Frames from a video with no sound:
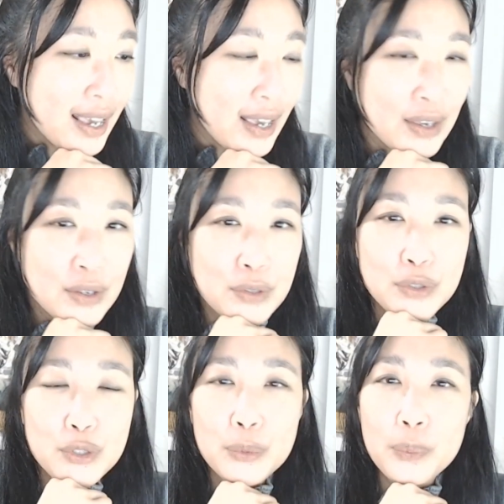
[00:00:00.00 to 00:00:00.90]
is
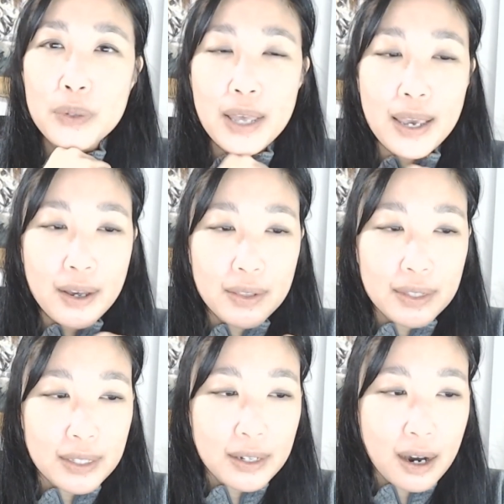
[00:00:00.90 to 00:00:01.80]
to play on
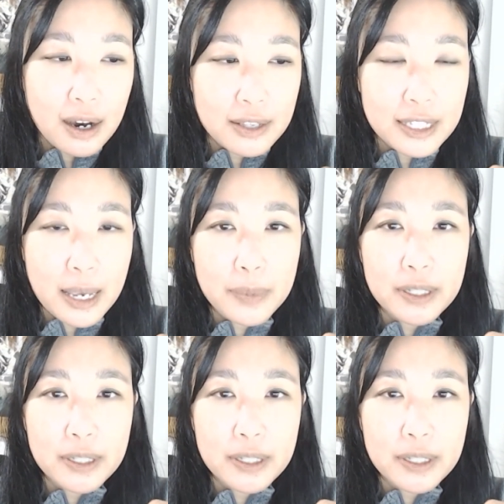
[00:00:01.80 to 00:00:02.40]
the concept